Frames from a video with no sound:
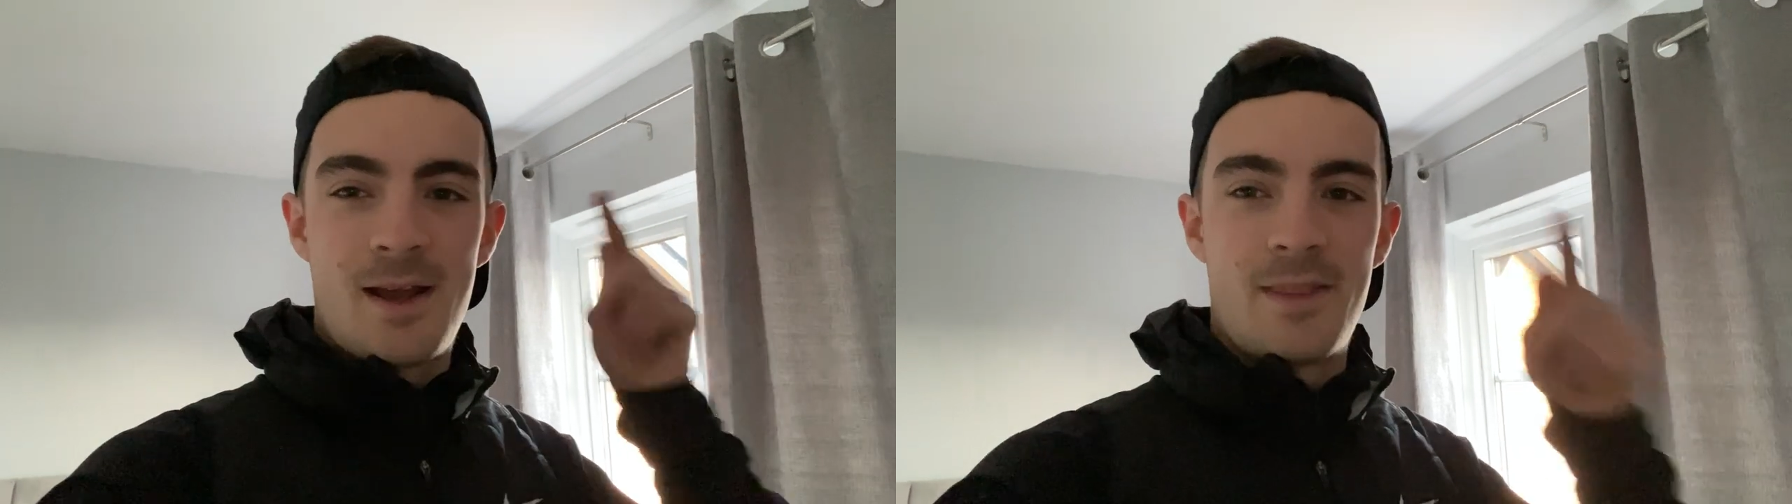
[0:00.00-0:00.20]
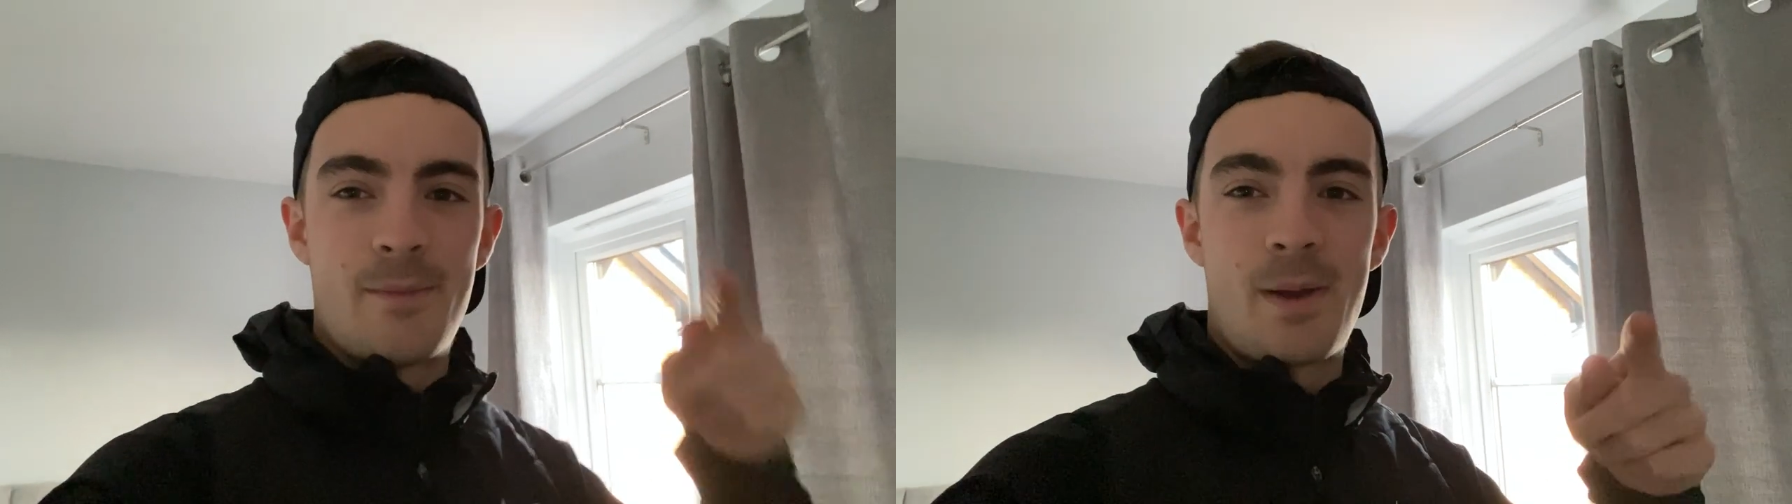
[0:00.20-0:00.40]

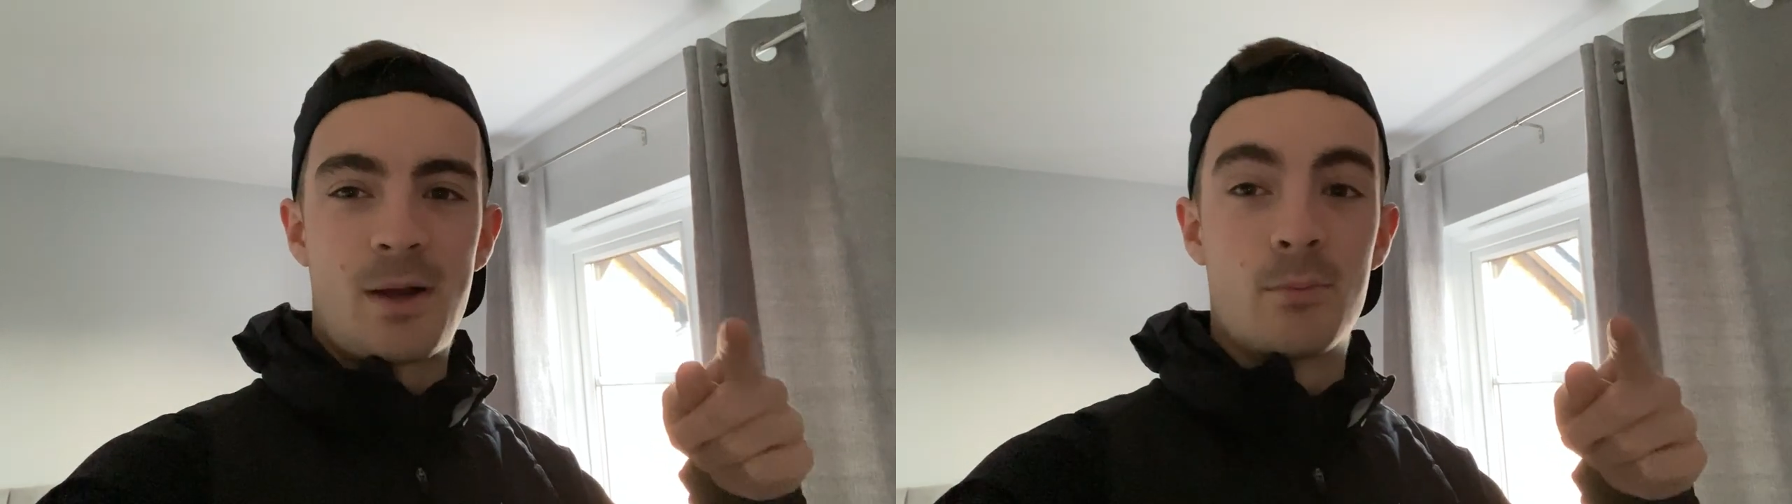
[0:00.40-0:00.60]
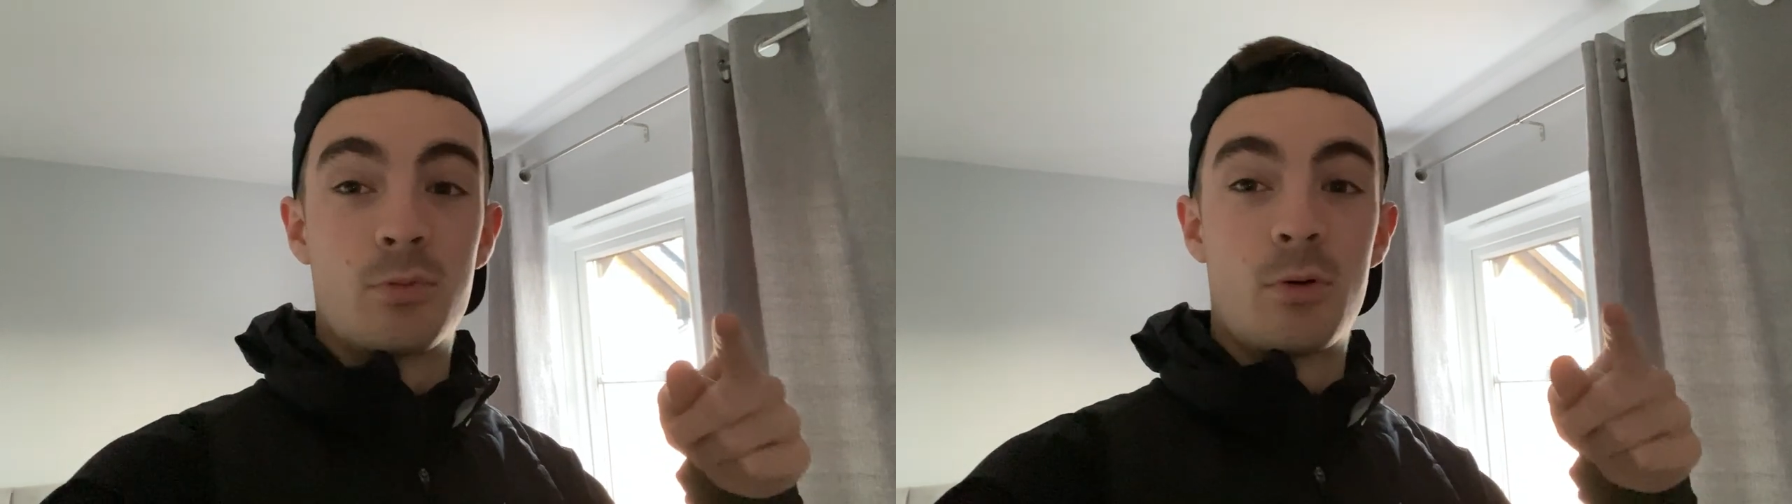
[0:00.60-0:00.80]
and then back
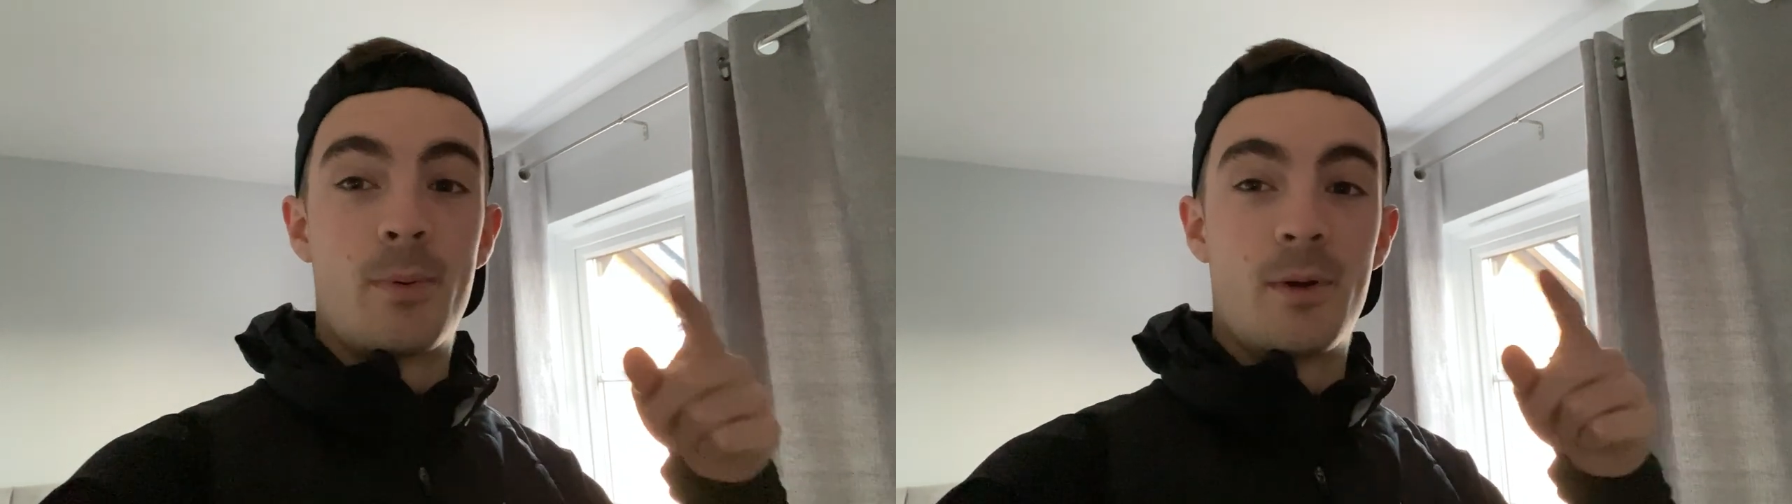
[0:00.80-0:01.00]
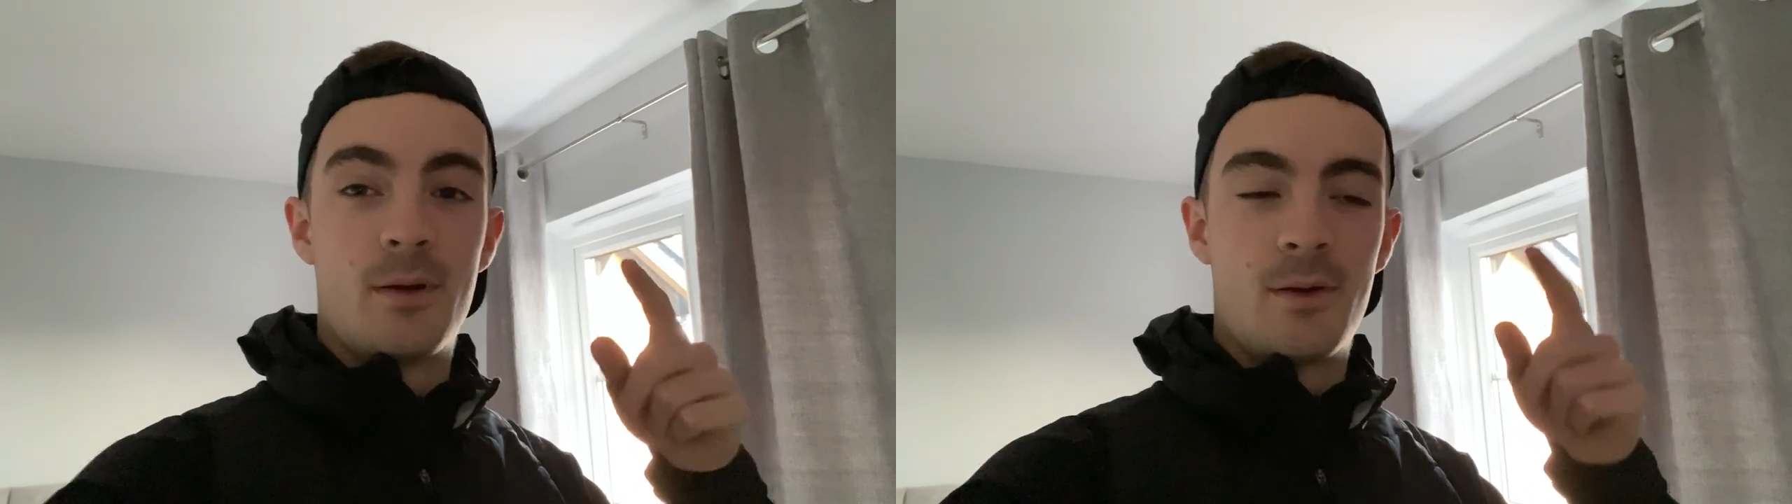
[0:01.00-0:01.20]
on
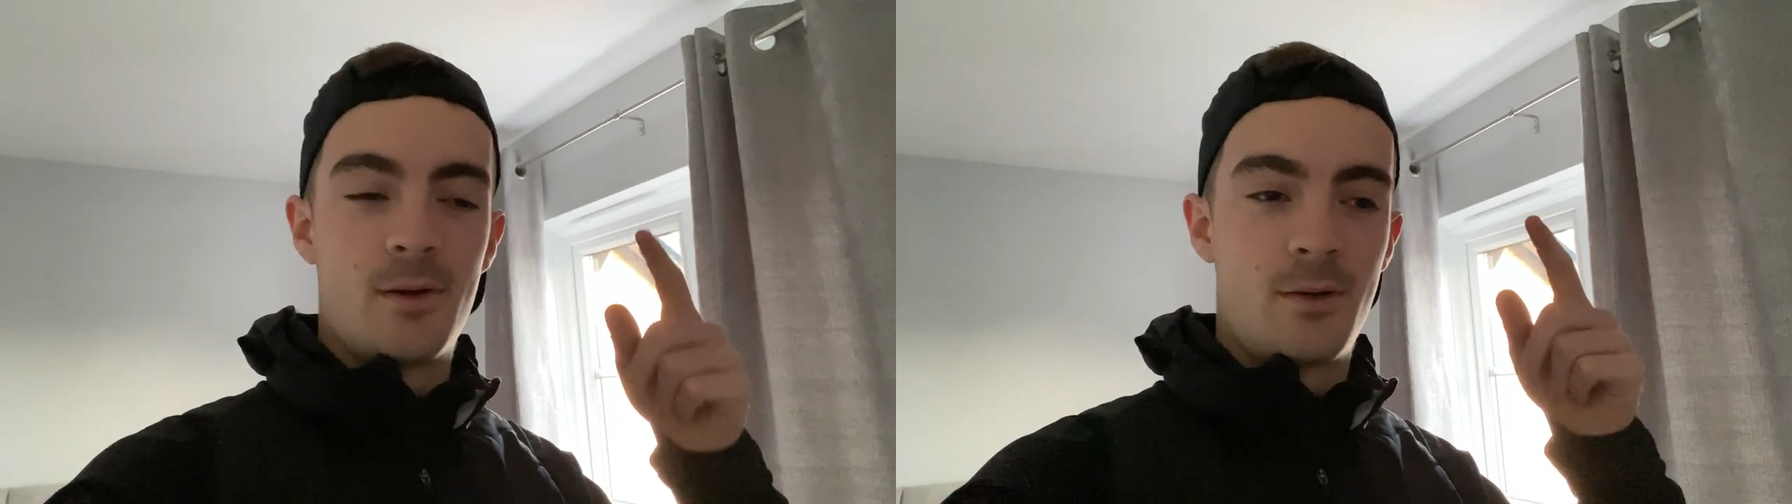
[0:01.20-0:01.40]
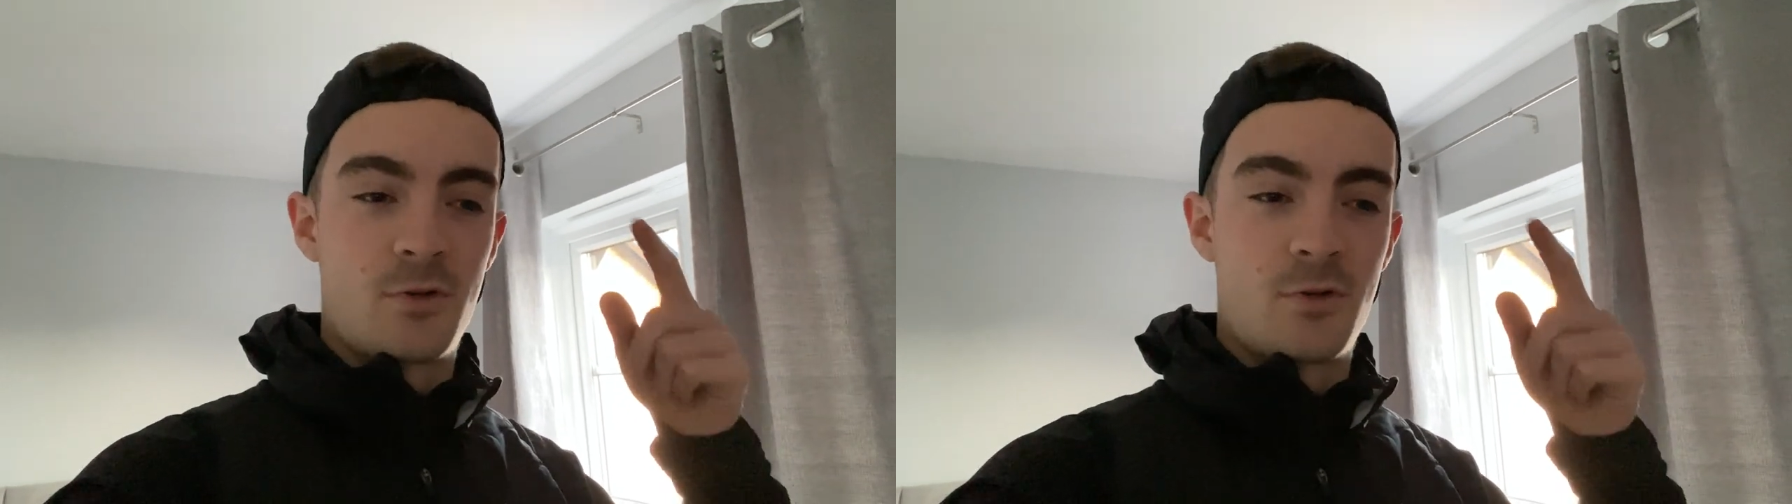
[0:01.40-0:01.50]
proper